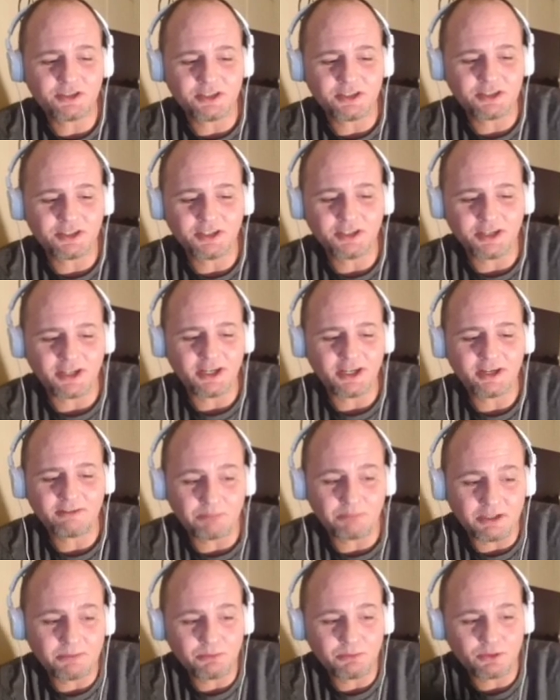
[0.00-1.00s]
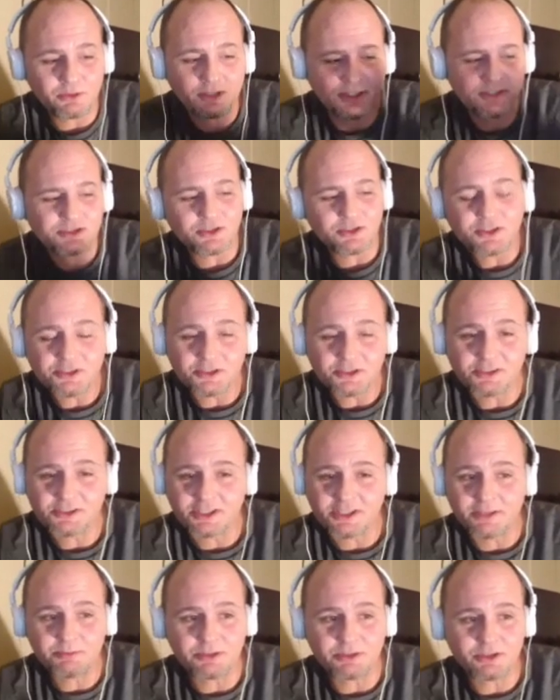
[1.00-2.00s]
gonna have people like Sirs the
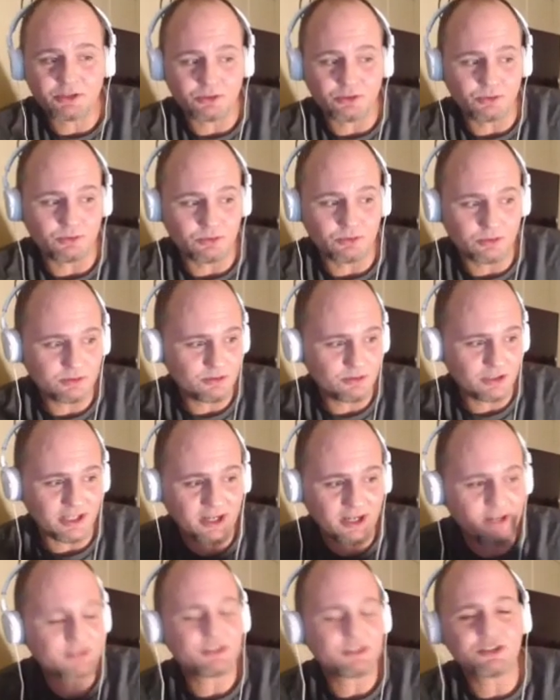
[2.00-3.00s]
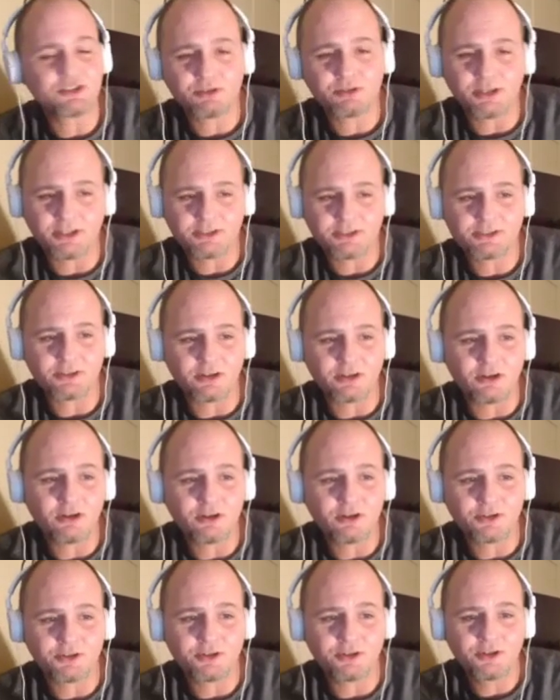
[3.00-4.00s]
Skeptic who concentrates
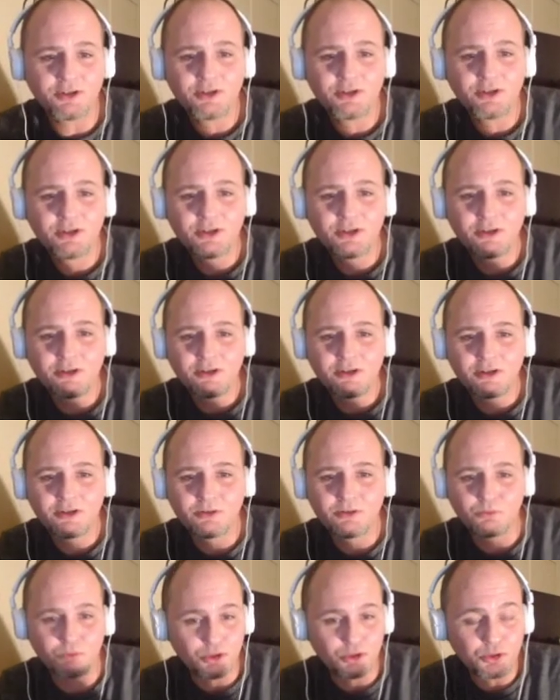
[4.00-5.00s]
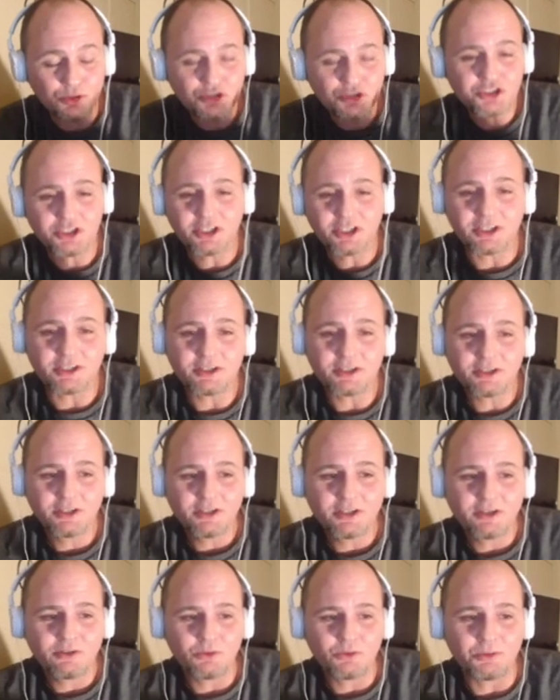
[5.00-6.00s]
on woo shit.
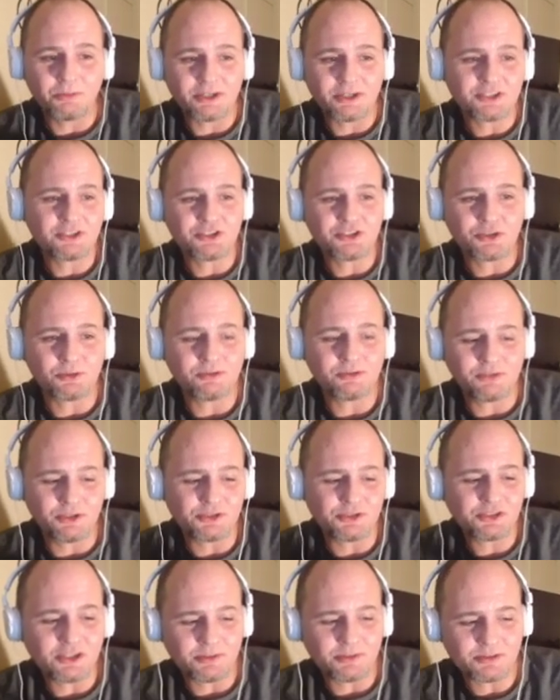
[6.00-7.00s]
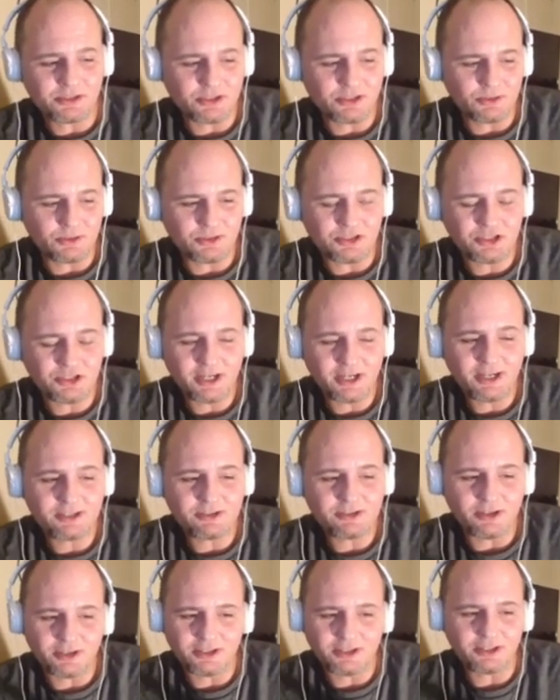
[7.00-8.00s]
When Messenger Reveals comes into his chat
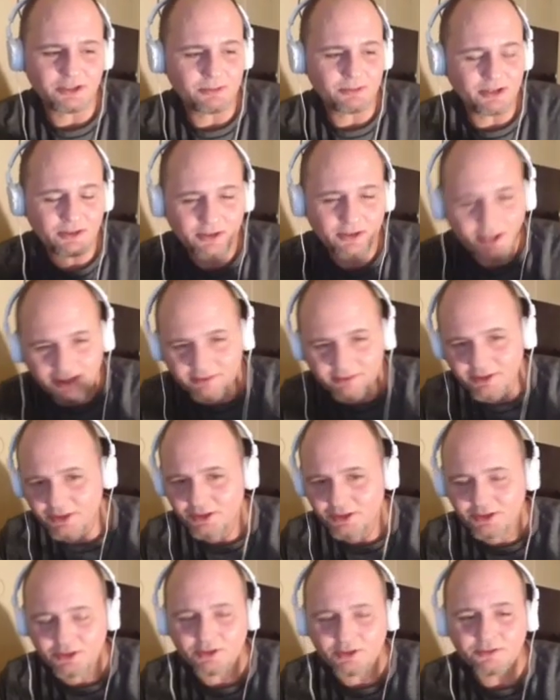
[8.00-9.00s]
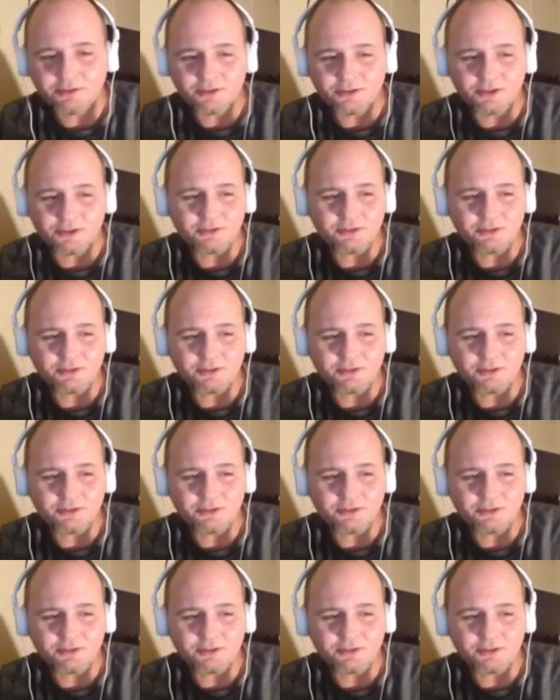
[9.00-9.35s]
talking about having a cure for